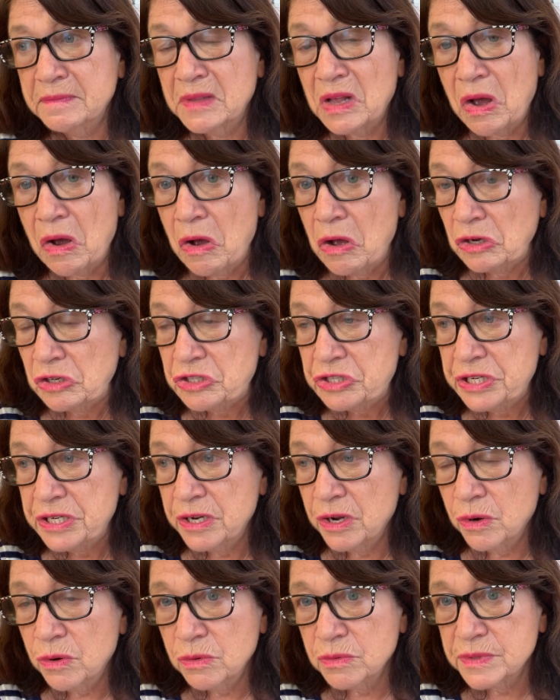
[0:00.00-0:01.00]
all she
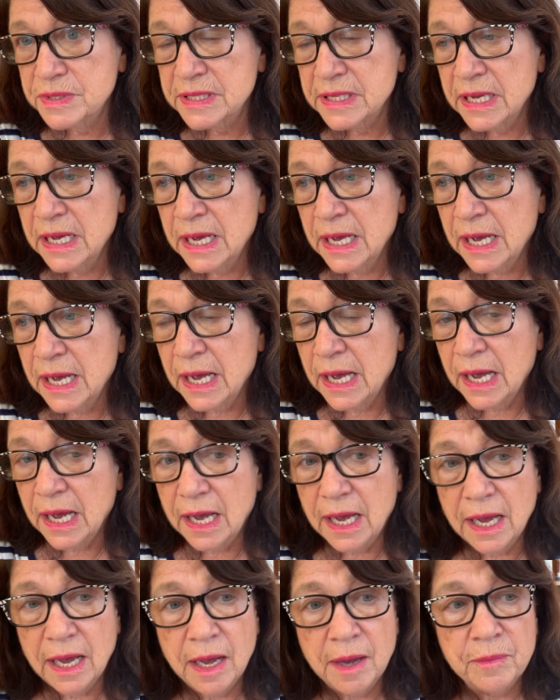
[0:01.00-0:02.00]
knows.
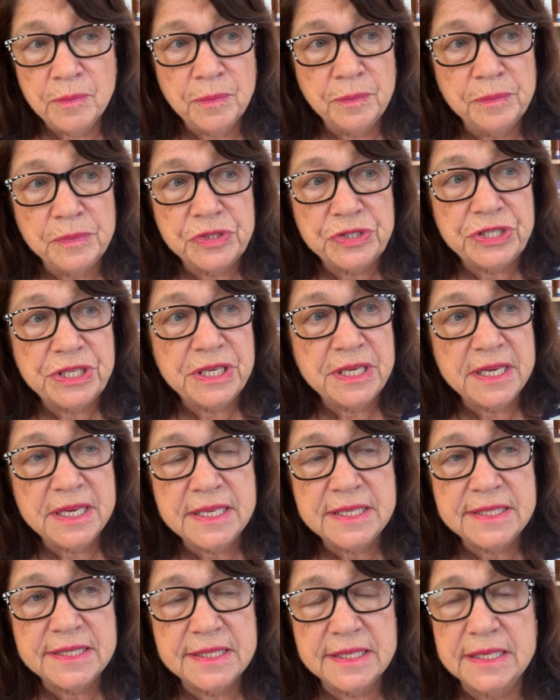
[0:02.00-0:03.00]
She
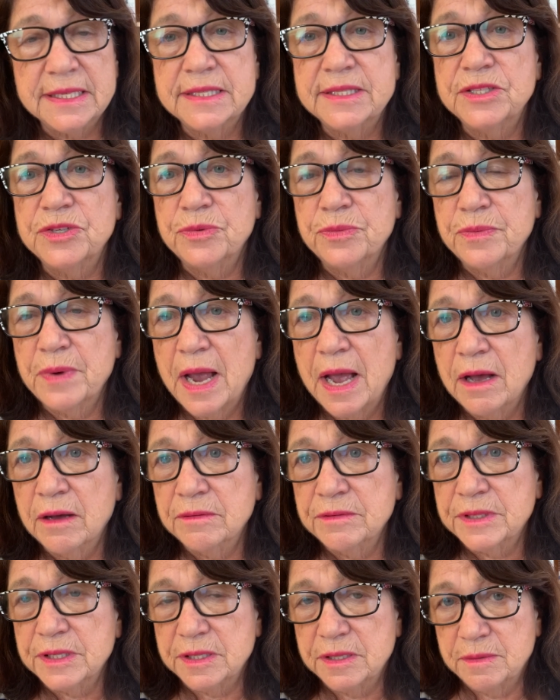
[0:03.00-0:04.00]
is
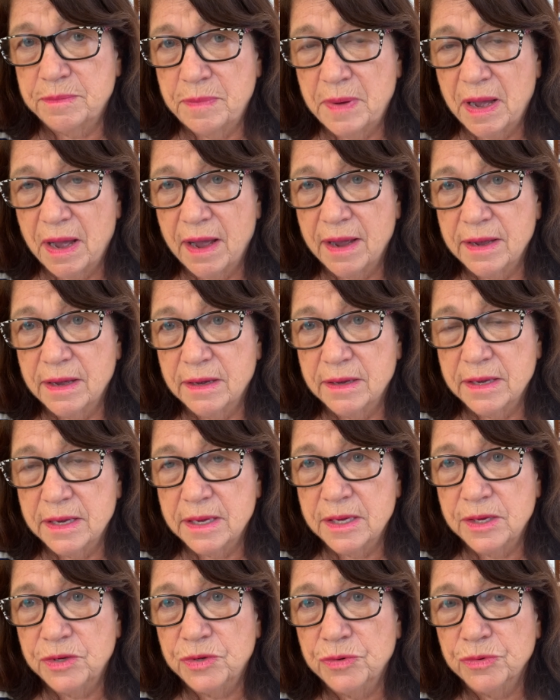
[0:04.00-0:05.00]
surrounded by
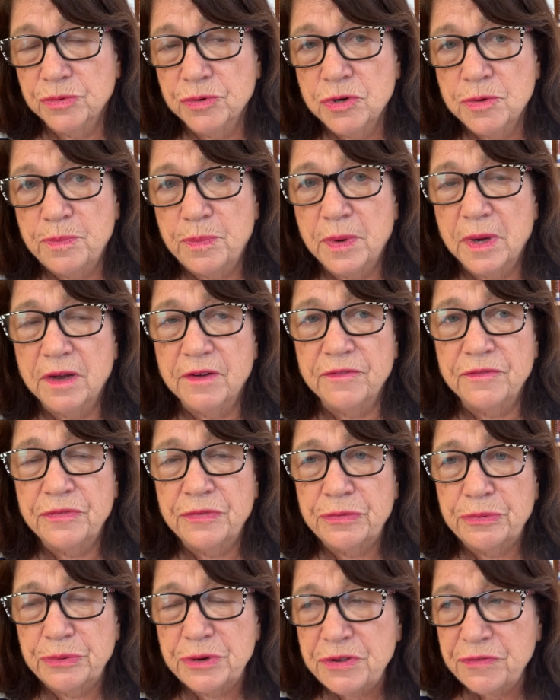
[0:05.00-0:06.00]
a group of
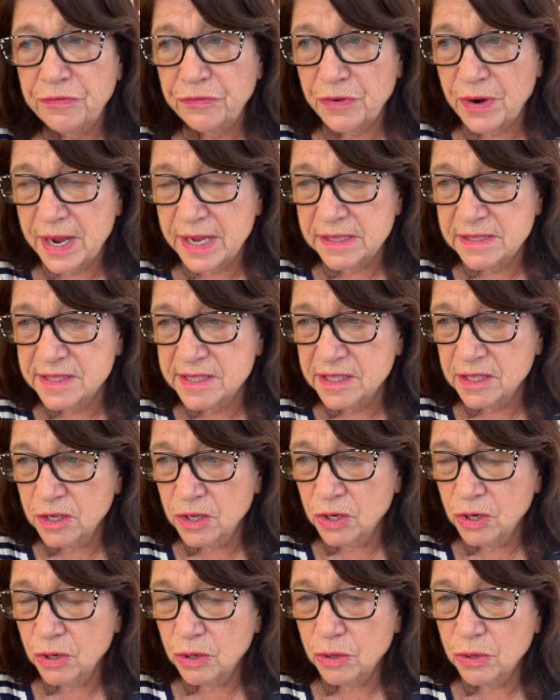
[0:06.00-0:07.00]
3 friends
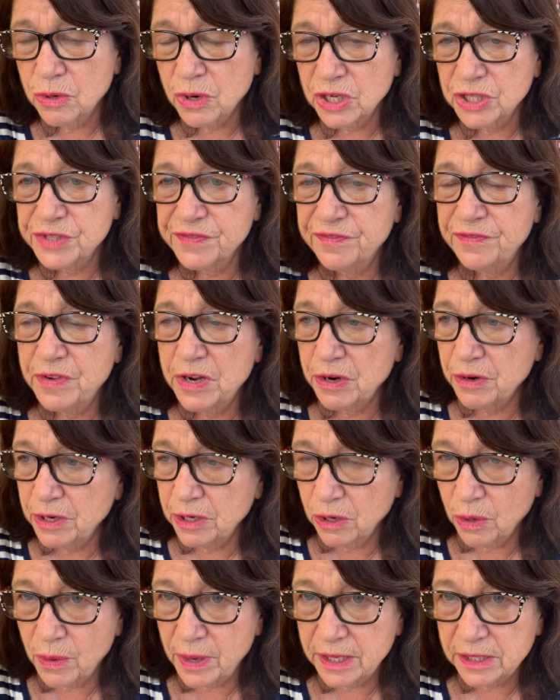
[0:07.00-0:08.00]
who are very
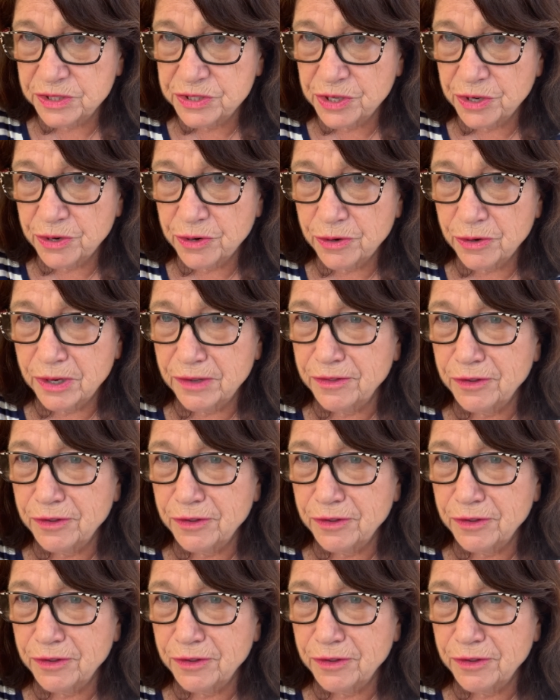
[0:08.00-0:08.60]
loyal to her.